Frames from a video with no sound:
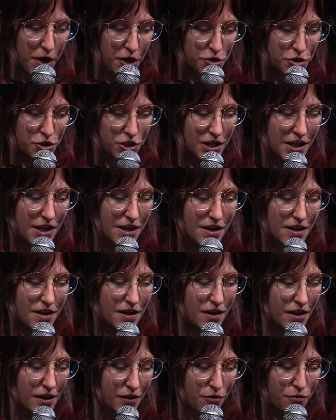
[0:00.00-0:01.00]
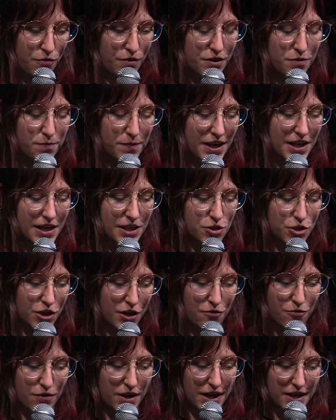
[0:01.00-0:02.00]
partially algorithmically
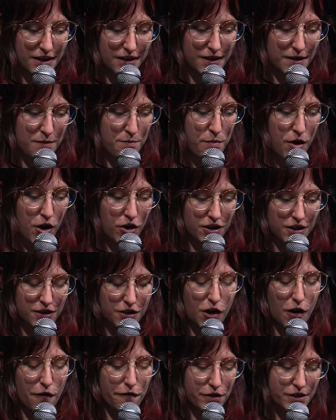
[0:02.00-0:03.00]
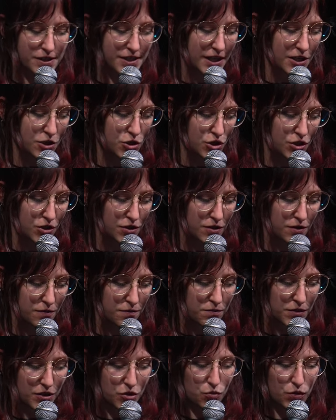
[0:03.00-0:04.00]
generated embodied conversation
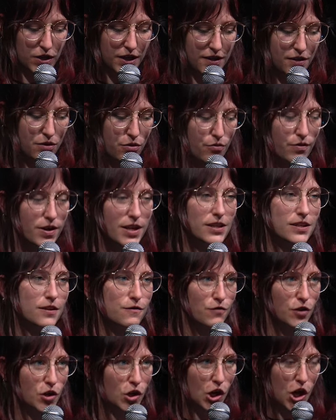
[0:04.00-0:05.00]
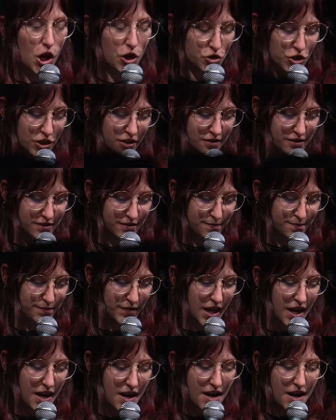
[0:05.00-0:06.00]
between three different logics.
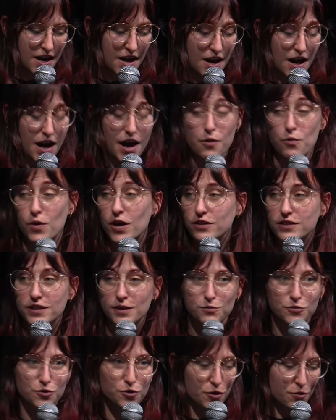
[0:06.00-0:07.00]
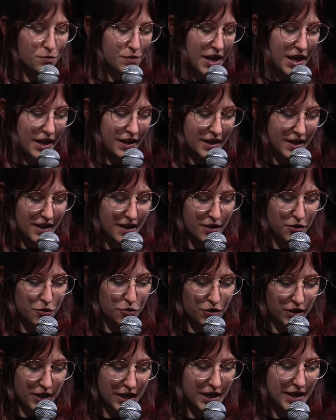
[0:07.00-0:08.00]
I welcome to Ljubljana
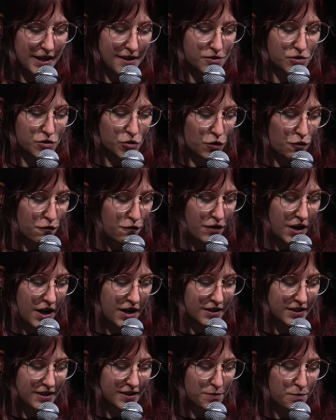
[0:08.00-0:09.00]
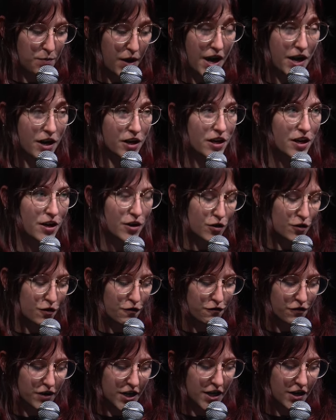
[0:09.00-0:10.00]
Cornelia Sollfrank, pioneer
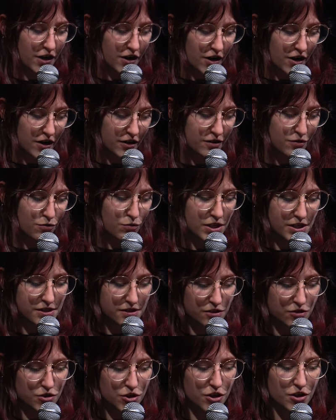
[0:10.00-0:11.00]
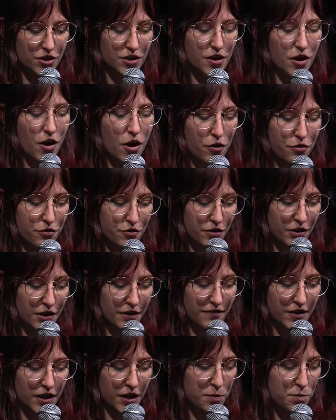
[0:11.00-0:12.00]
of net art, researcher and author
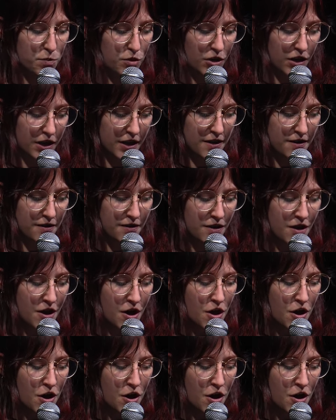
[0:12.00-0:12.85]
living in Berlin,